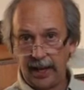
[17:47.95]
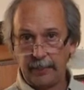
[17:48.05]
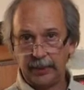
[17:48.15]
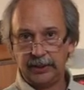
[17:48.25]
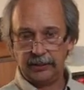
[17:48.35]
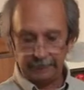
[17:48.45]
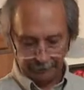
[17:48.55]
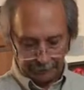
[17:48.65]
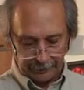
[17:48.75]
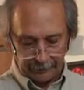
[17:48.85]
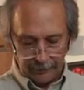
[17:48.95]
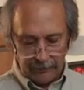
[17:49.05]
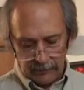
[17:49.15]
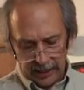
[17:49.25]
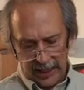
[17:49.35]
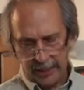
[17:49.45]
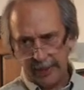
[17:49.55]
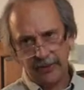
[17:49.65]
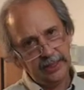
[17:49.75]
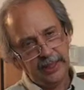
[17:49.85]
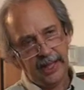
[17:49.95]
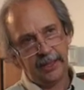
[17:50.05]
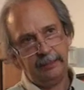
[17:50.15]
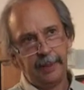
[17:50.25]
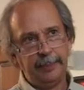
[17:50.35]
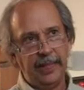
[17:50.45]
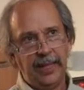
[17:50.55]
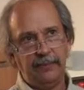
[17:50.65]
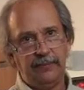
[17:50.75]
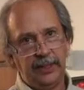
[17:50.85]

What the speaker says: aperture. I think Canon might be AV.